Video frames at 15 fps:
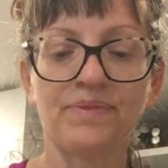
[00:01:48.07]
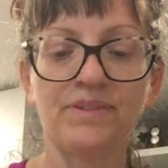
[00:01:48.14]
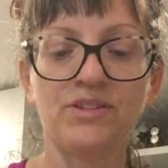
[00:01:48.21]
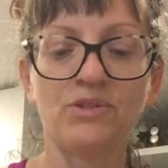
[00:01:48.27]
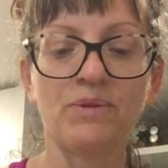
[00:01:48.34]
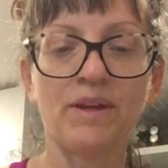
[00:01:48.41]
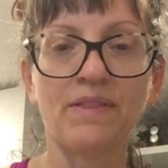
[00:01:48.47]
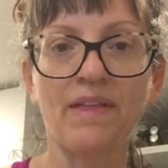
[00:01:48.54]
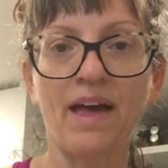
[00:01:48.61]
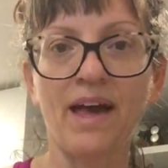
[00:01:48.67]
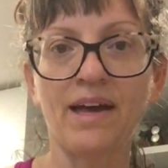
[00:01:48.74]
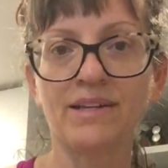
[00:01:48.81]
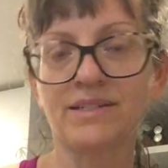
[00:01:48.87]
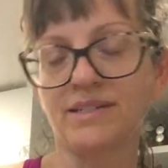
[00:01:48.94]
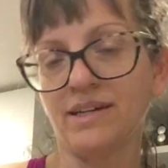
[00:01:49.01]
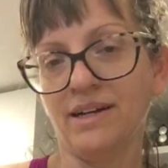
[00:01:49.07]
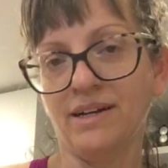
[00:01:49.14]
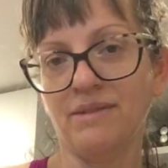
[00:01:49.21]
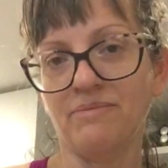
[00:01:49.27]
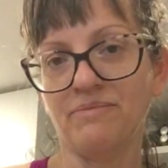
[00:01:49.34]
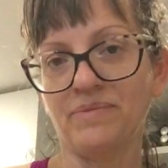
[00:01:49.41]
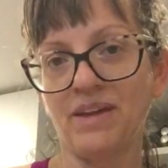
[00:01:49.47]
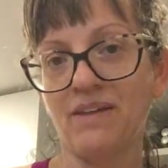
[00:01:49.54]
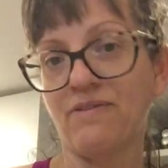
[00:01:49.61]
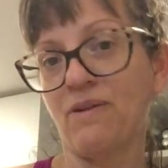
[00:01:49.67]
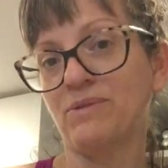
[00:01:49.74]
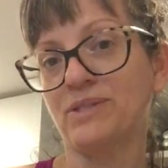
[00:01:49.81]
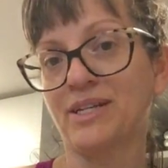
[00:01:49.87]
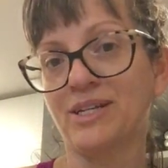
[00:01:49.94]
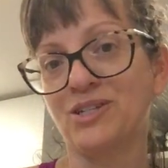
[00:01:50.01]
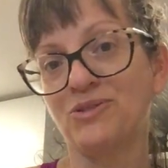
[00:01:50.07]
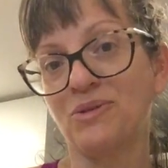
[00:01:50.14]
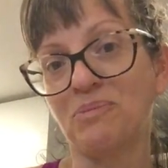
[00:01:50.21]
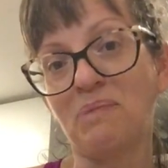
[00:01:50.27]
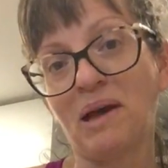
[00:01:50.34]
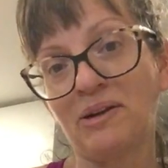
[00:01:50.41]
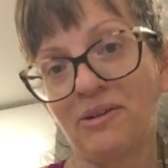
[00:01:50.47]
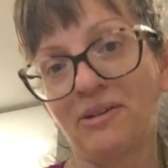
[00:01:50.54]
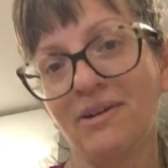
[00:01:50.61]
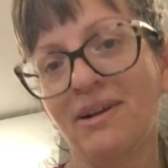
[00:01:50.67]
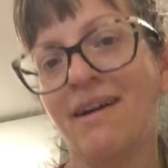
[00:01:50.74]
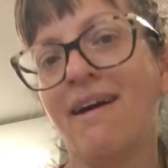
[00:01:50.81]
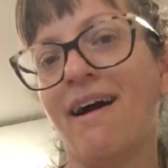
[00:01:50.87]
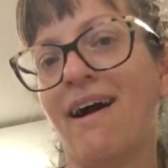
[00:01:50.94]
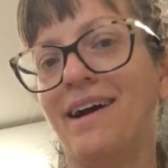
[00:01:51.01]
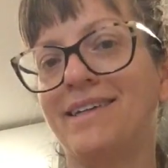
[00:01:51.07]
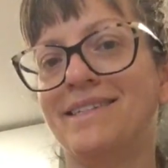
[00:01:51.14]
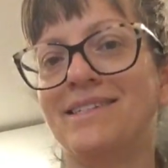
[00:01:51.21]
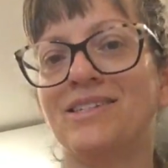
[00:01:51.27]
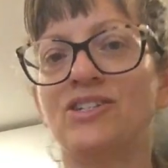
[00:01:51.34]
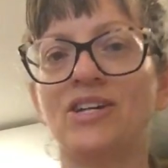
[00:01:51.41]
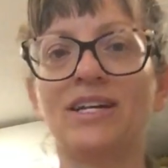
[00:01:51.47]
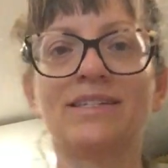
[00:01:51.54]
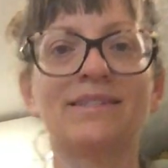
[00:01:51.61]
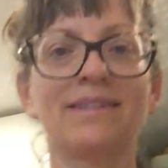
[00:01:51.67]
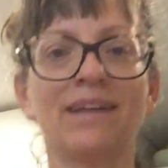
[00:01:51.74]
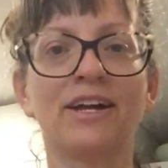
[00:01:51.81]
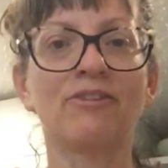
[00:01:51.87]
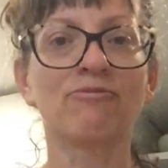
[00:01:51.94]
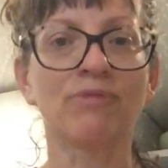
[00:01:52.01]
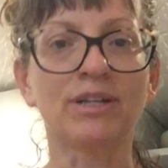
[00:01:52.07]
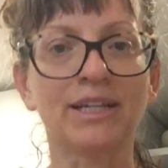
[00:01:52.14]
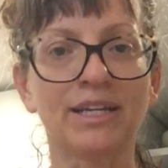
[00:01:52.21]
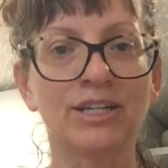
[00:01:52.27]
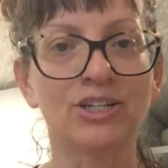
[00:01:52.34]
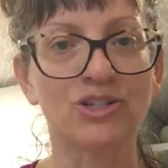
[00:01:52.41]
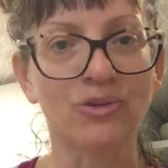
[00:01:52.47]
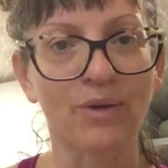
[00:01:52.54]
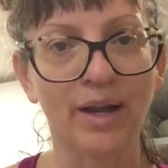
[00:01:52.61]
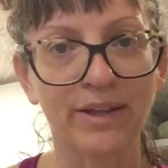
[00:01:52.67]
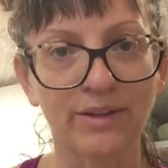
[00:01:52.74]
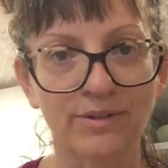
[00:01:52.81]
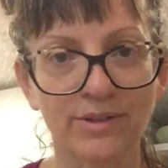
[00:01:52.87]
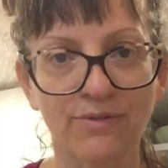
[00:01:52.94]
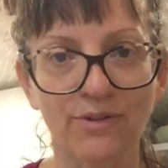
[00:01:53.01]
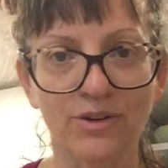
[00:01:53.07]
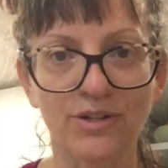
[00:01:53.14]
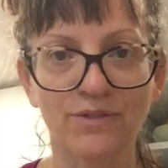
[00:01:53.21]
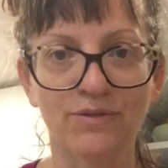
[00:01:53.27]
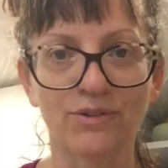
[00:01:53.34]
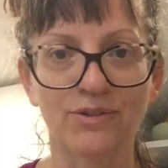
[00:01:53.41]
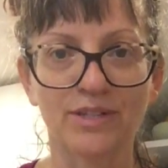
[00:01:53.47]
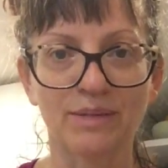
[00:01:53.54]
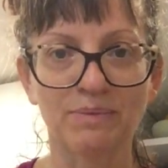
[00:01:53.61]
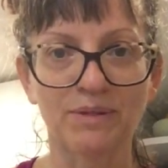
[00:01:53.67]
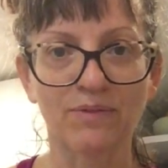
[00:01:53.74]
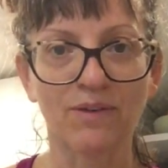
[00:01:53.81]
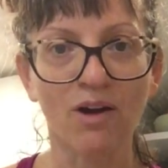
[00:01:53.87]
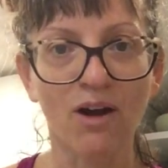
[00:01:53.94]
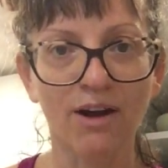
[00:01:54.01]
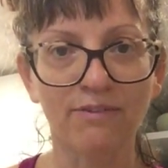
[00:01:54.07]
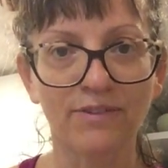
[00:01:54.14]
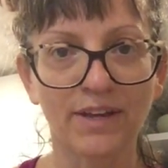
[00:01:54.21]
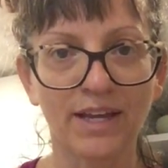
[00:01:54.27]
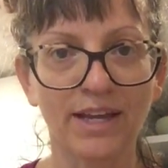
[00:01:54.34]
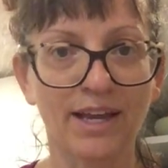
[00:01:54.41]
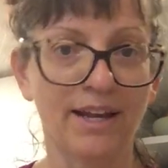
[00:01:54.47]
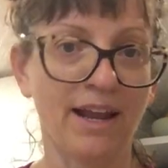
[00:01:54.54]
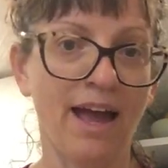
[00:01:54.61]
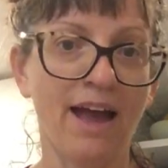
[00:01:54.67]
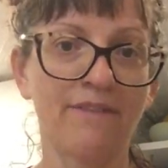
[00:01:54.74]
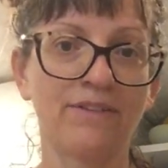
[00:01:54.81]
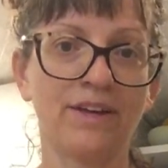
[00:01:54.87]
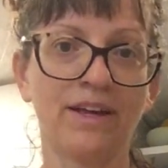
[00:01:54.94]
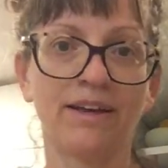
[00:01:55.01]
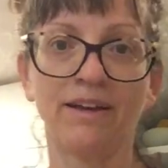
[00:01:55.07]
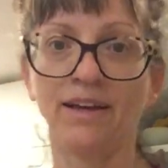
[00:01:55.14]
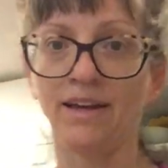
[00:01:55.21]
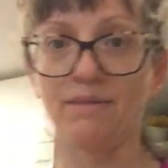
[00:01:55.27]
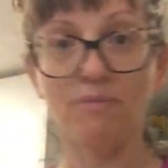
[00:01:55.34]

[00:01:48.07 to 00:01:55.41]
Doing that, if I was going to do it better, I'd suggest like really enjoying those first few sips of coffee and having a